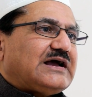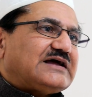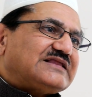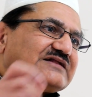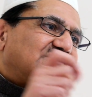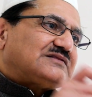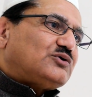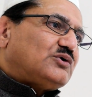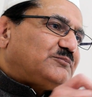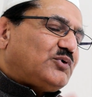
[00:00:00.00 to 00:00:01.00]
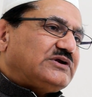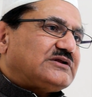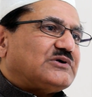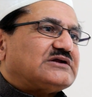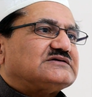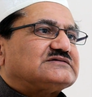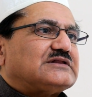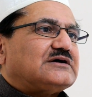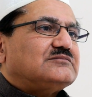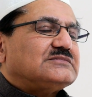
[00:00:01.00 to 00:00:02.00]
And that's the whole point about
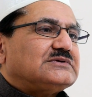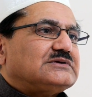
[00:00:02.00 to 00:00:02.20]
Islam.